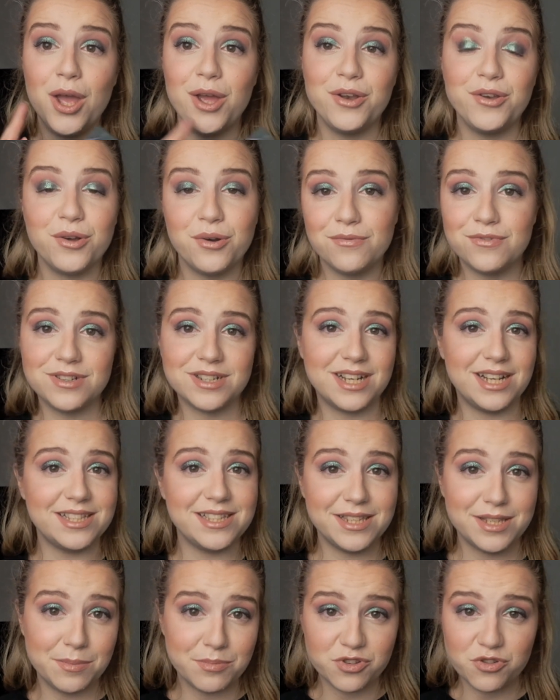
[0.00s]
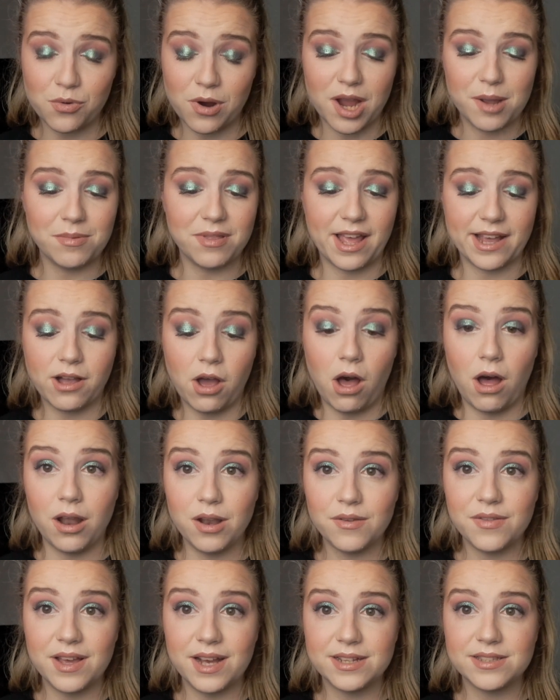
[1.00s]
Don't forget to subscribe, like all
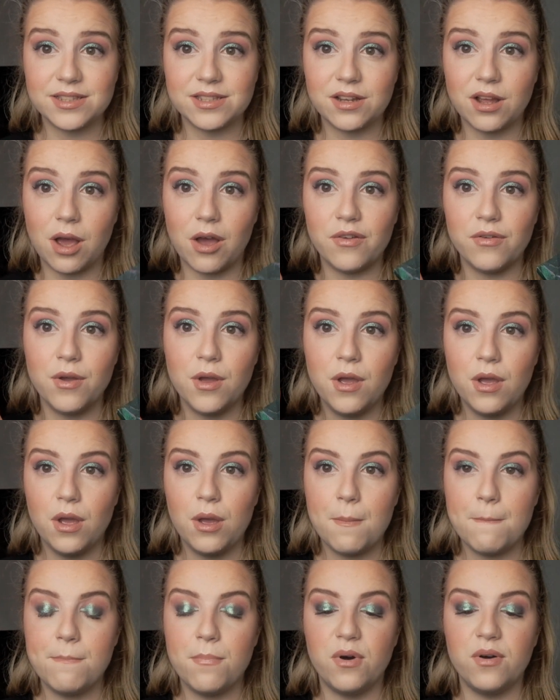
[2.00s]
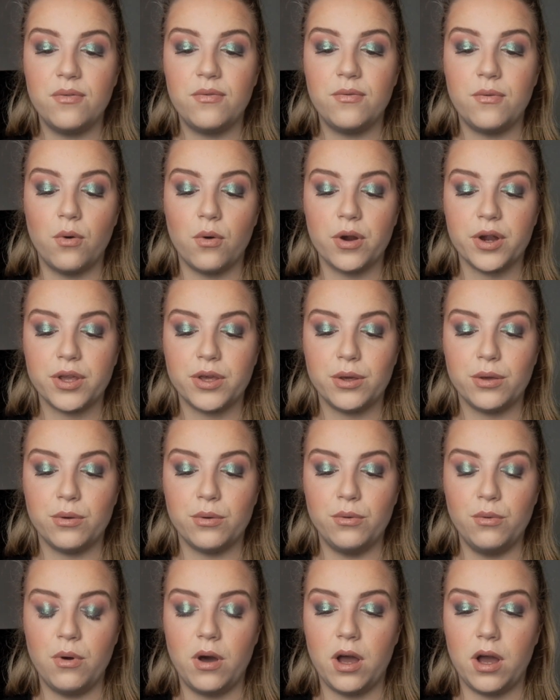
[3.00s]
of that stuff before
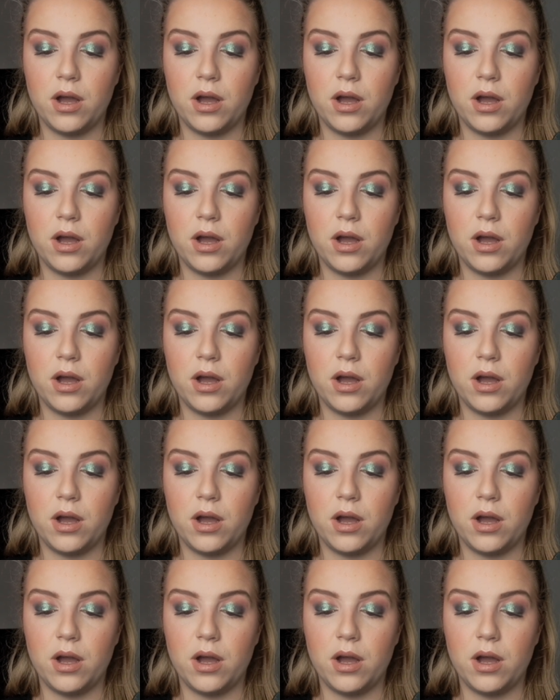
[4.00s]
you